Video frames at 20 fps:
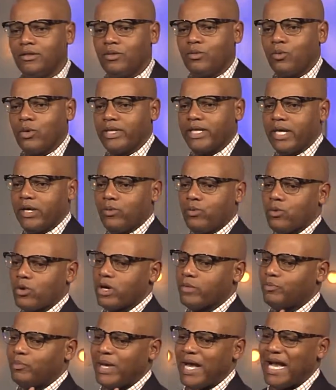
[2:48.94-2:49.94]
where they
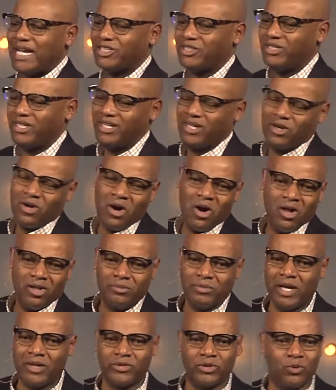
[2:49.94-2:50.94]
weren't passionate at all
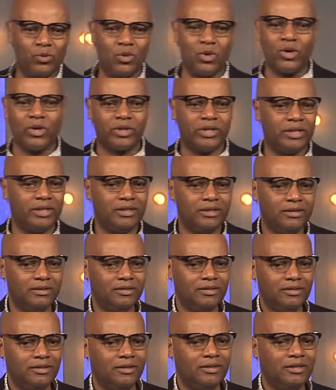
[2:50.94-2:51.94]
about the work,
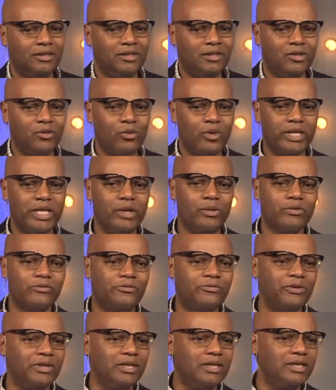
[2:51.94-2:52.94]
where they were
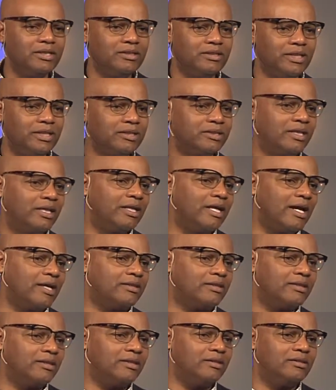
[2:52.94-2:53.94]
feeling
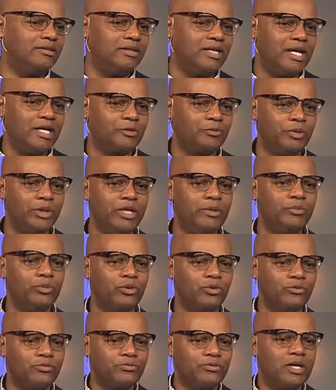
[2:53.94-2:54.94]
disconnected as
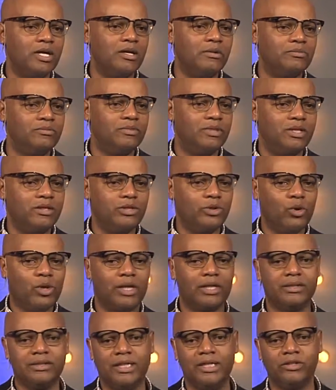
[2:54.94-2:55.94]
people from the
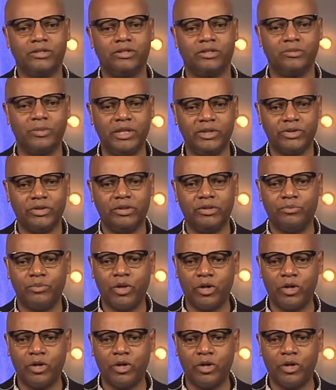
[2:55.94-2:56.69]
organization's mission and